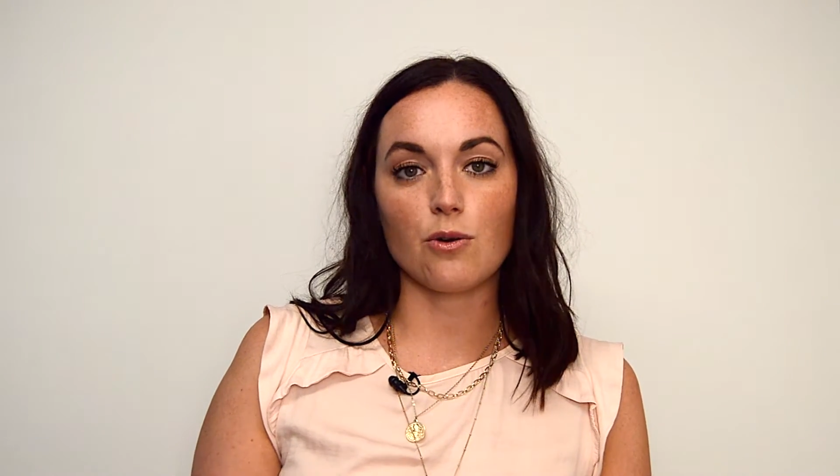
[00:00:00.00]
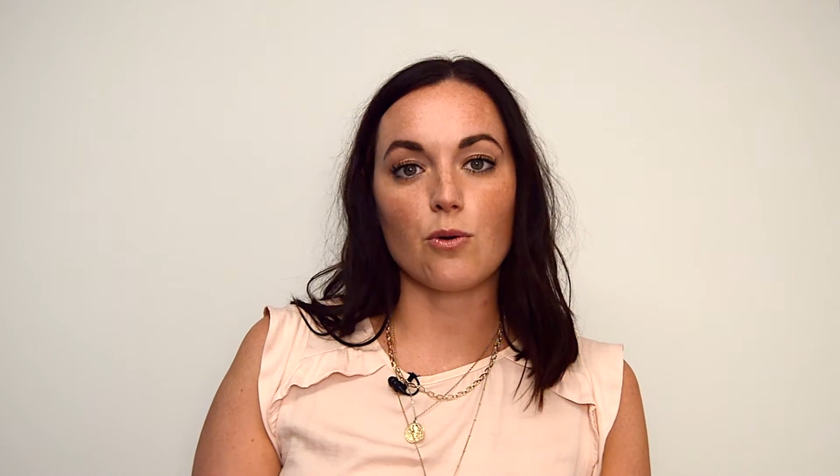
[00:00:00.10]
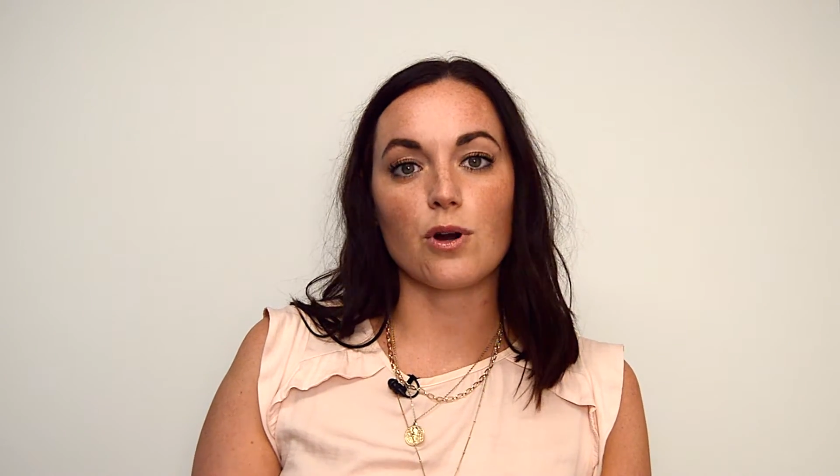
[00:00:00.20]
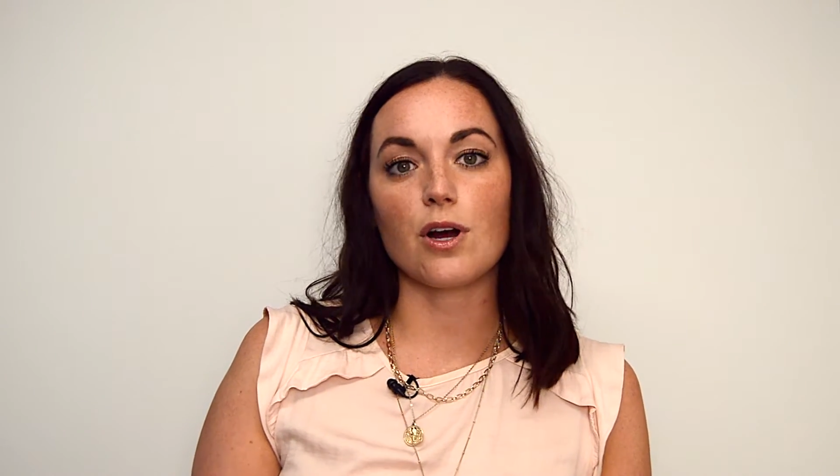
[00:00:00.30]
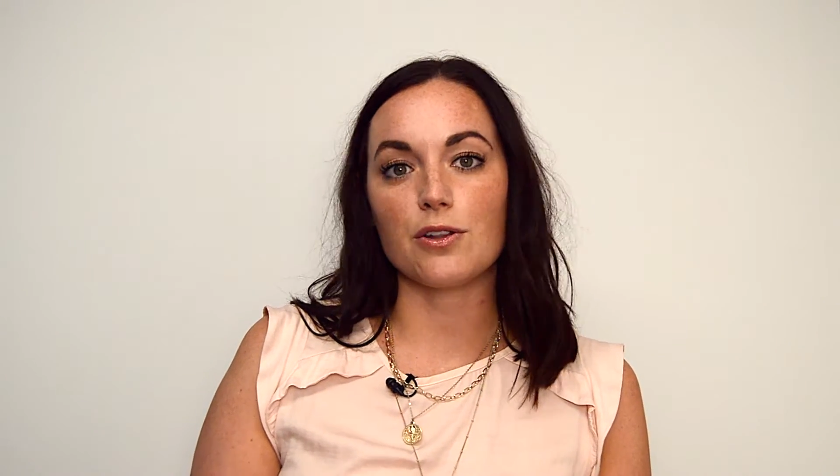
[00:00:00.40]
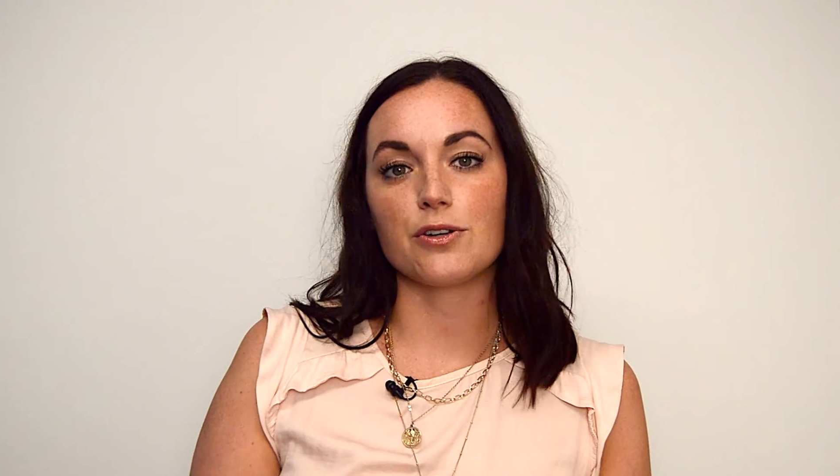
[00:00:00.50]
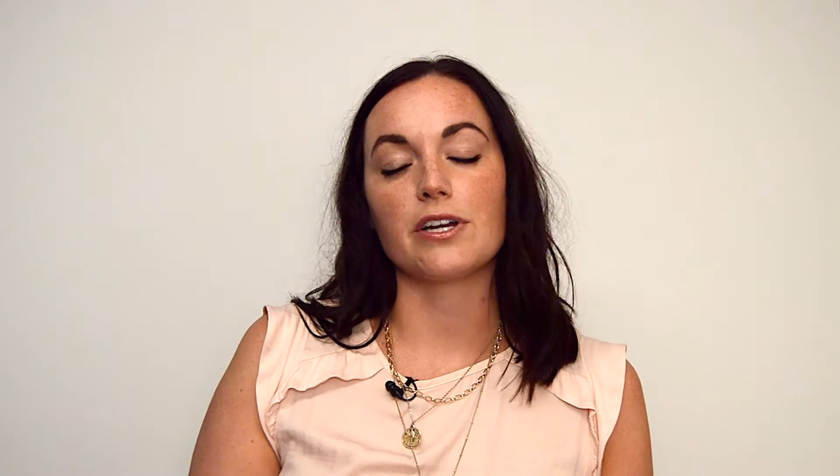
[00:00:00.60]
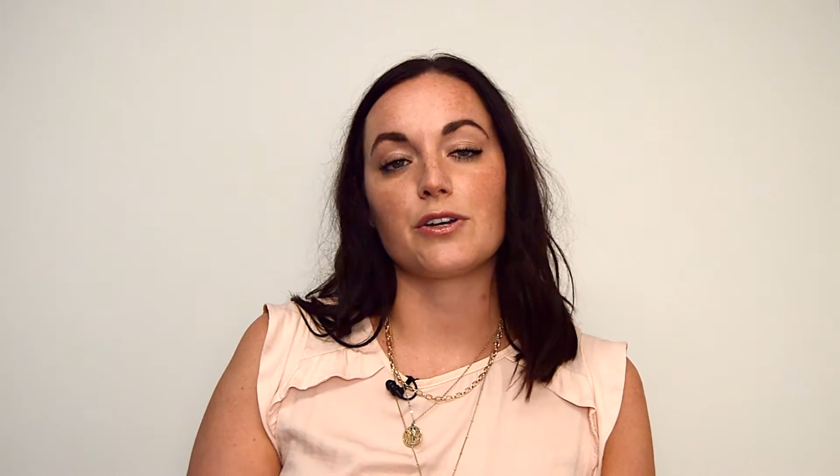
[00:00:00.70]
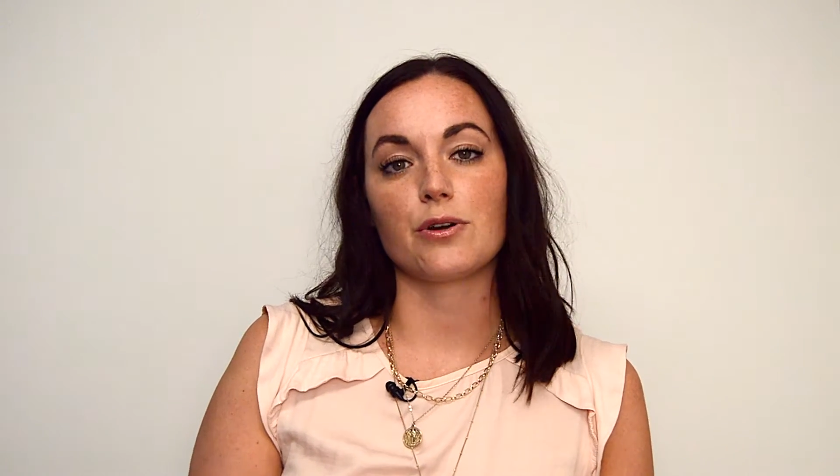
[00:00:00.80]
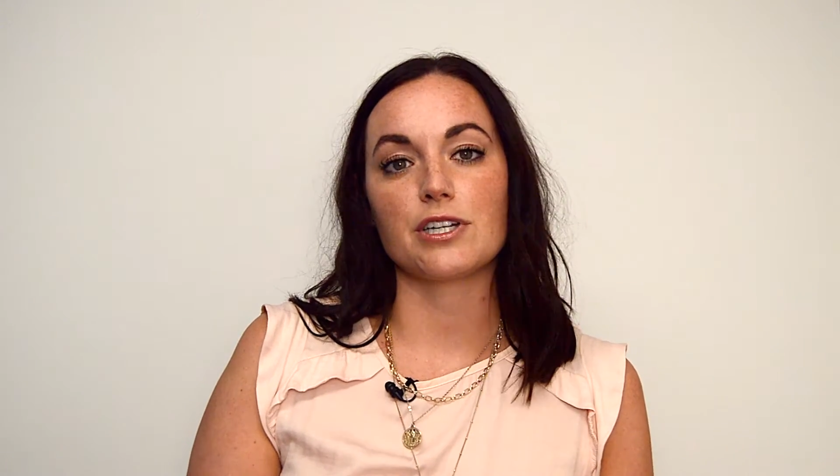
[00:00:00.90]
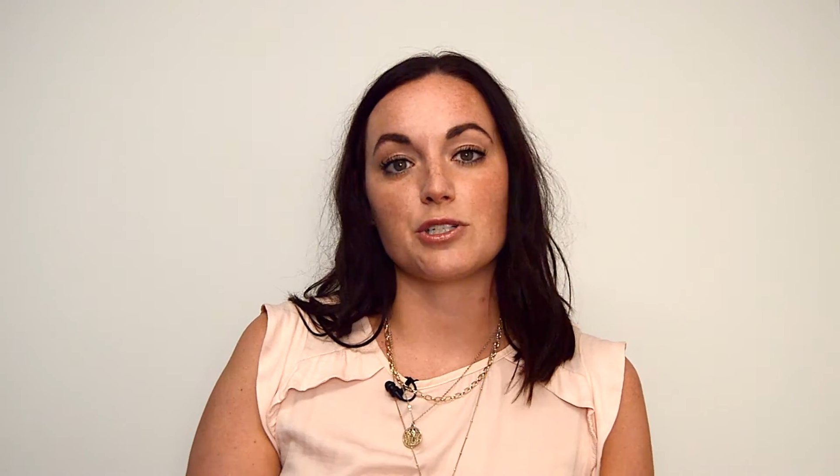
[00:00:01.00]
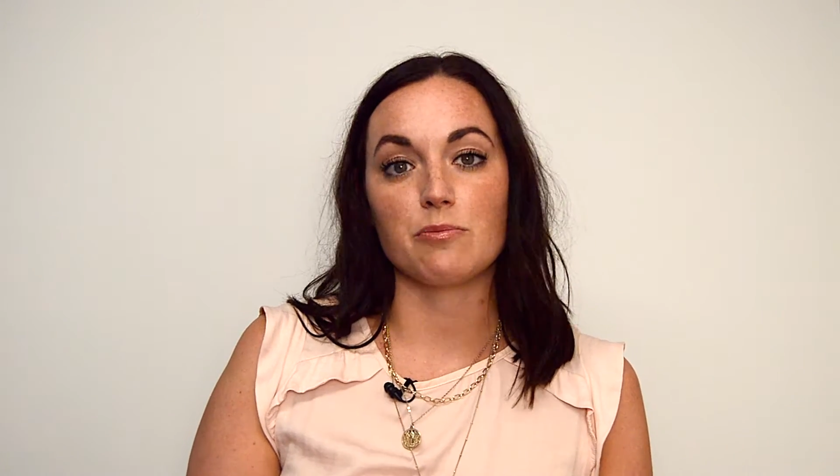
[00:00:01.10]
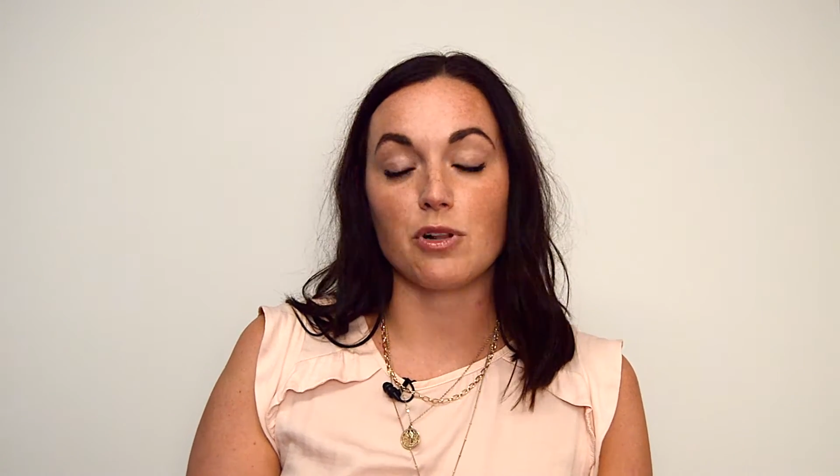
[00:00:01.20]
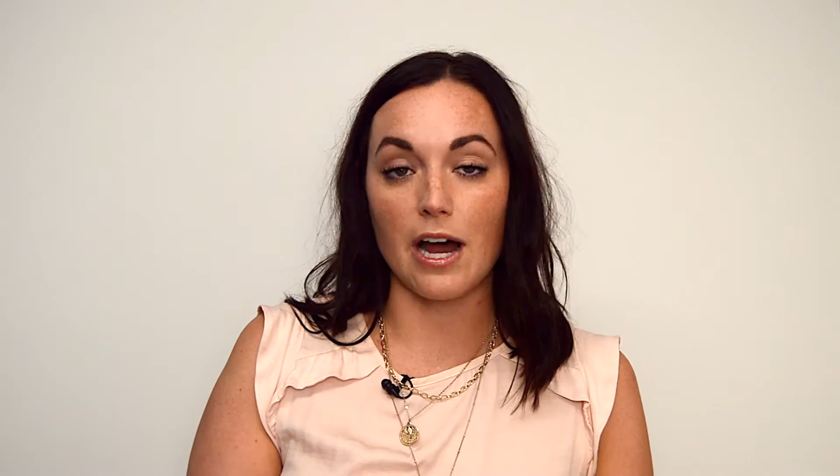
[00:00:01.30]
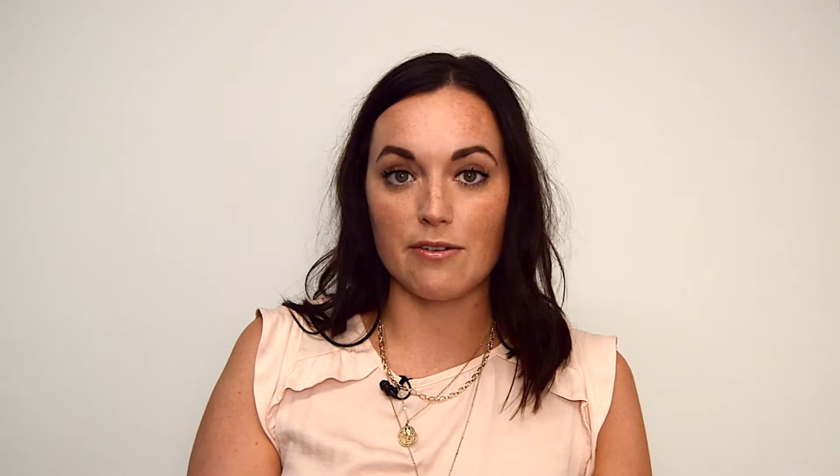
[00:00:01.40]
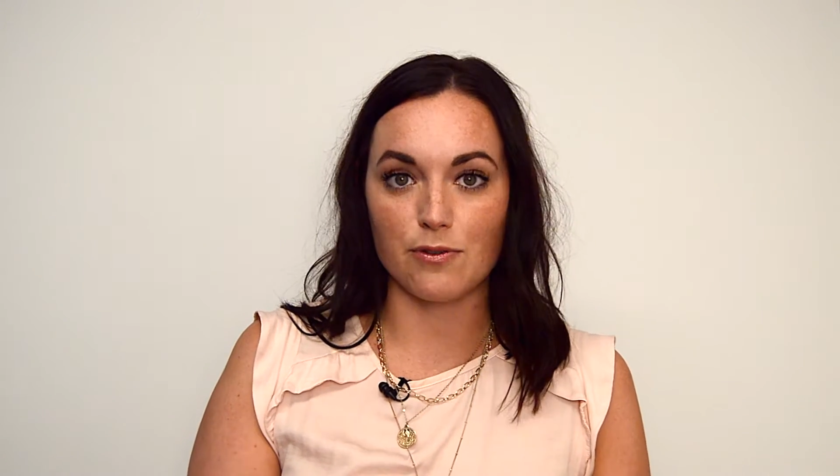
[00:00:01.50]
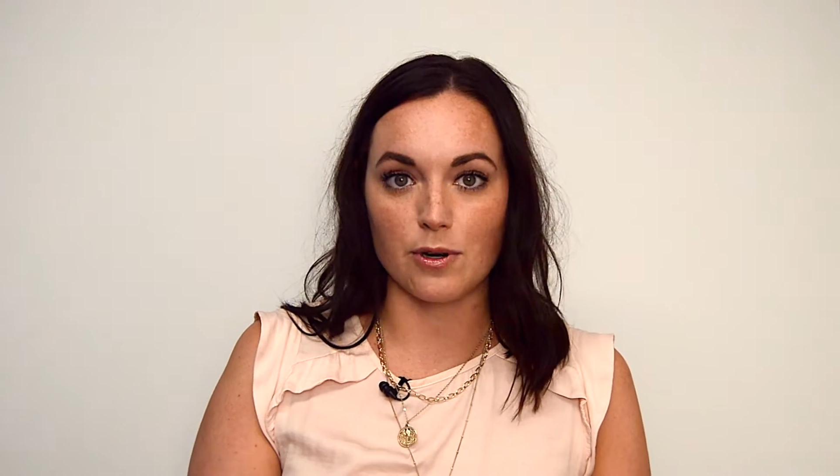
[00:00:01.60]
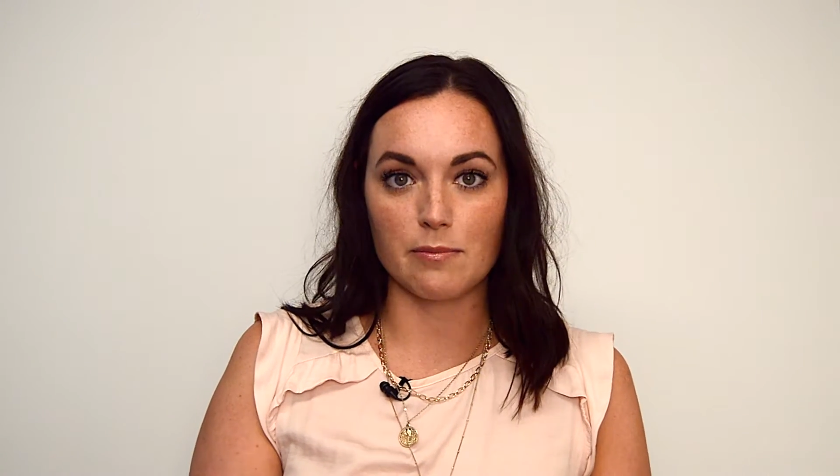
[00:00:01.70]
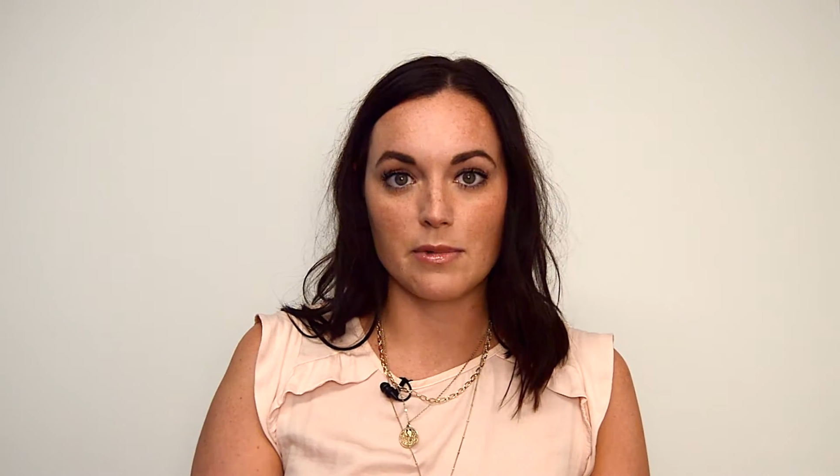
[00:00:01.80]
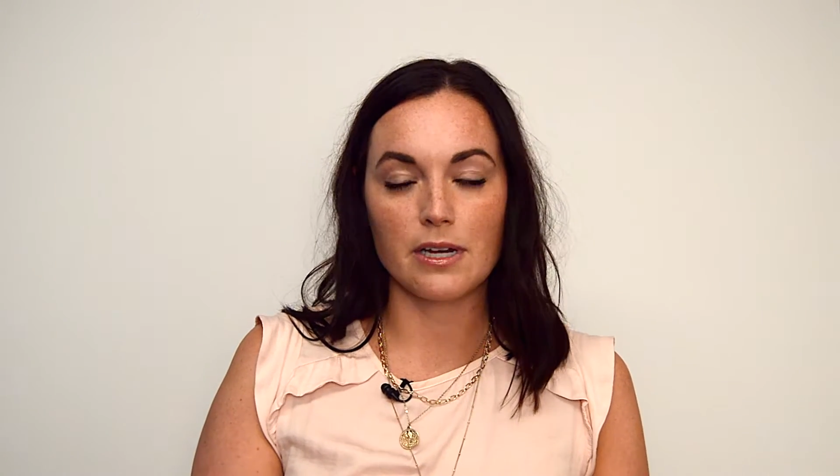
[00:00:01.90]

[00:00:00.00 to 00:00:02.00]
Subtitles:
or other integration platform.